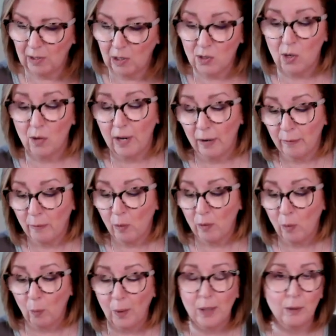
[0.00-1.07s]
So therefore
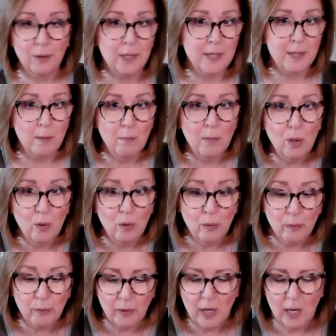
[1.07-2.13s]
the wheel doesn't
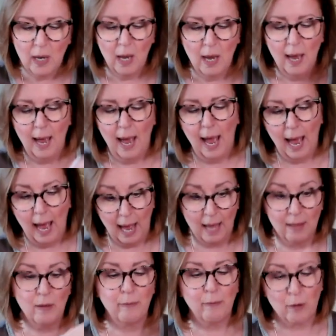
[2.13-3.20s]
move
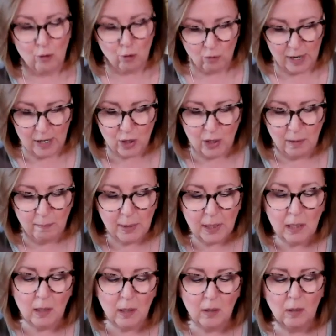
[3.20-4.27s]
and the frustration
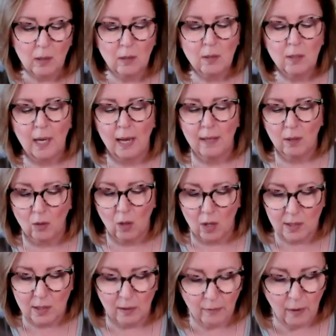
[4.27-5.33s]
builds and the
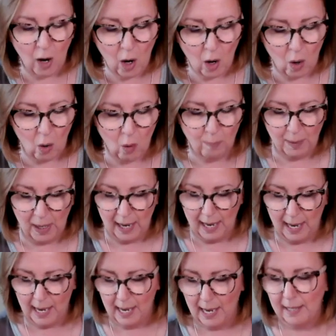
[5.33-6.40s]
loss of hope
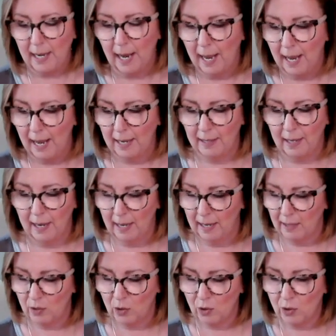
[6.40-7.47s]
and and
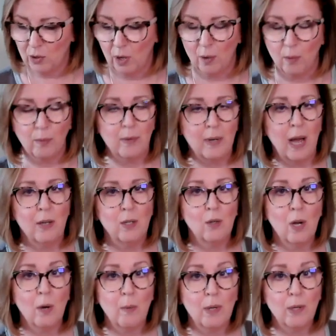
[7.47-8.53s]
and so now you
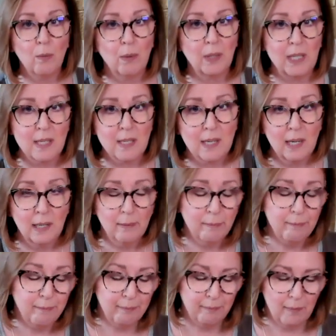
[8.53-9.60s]
know what you're releasing
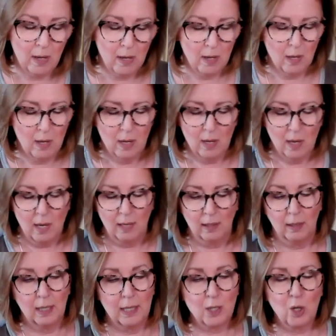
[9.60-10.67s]

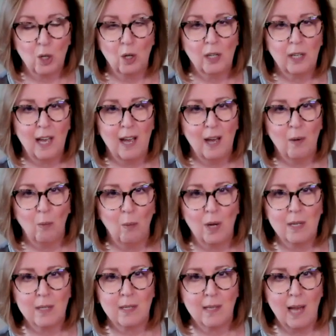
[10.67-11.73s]
let's look at
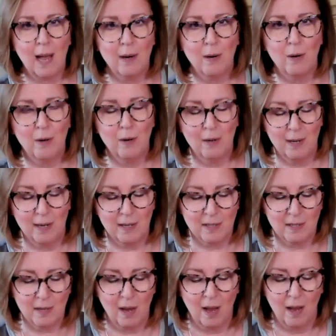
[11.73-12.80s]
what saturn
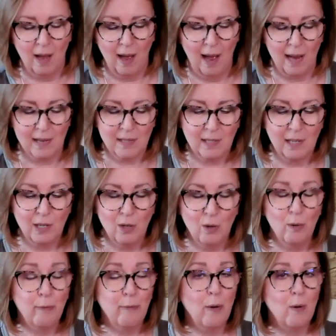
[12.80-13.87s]
is asking
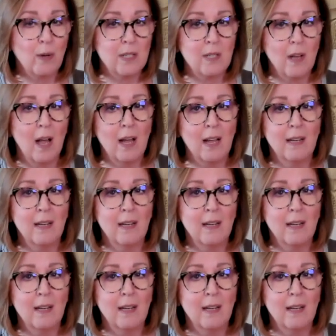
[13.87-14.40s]
you to focus on